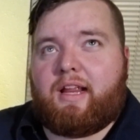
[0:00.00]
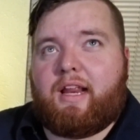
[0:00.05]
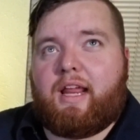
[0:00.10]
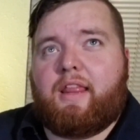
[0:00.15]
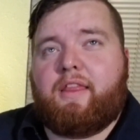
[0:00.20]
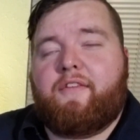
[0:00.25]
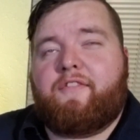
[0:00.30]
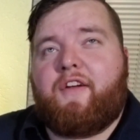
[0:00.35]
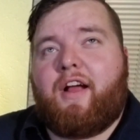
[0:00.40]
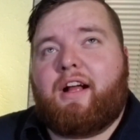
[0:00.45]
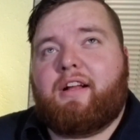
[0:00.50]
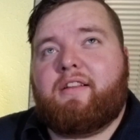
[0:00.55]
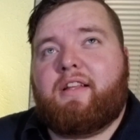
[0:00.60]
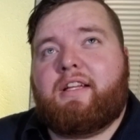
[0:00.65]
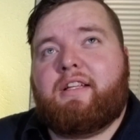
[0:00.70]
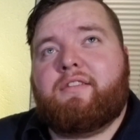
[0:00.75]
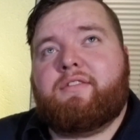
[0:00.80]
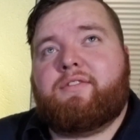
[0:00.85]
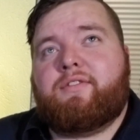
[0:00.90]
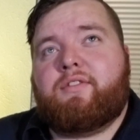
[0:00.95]
and the fact that
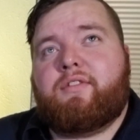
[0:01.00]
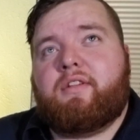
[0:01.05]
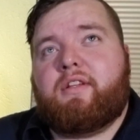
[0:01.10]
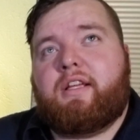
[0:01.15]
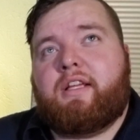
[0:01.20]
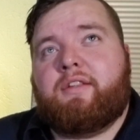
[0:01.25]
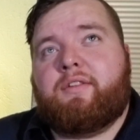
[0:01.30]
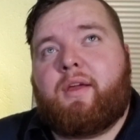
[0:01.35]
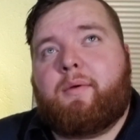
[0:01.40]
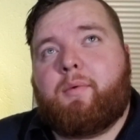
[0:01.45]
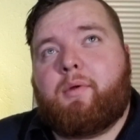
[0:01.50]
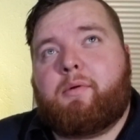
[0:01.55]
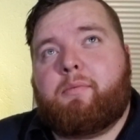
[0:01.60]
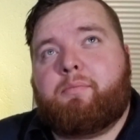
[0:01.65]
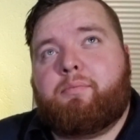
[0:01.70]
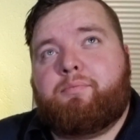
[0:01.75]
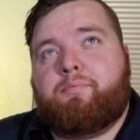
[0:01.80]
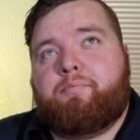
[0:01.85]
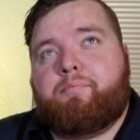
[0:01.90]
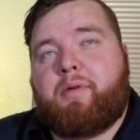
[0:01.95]
he's able to
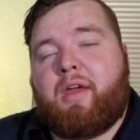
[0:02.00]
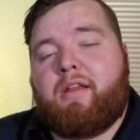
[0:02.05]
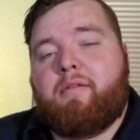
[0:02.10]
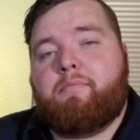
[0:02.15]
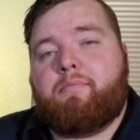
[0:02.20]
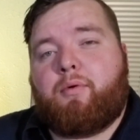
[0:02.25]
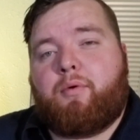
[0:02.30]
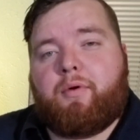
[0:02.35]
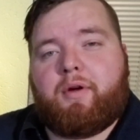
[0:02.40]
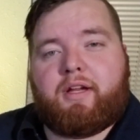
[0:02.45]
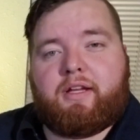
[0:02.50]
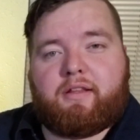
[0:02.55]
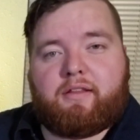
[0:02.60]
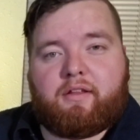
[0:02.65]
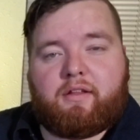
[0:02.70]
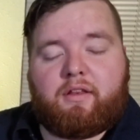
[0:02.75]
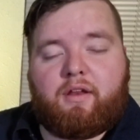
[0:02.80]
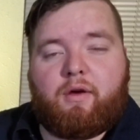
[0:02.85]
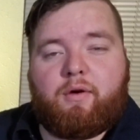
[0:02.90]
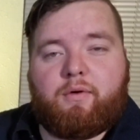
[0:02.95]
pinpoint
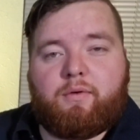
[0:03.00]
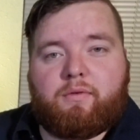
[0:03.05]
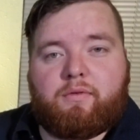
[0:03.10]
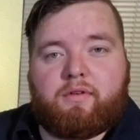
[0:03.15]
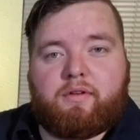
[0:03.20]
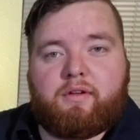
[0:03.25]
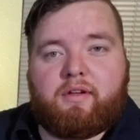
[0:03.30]
the note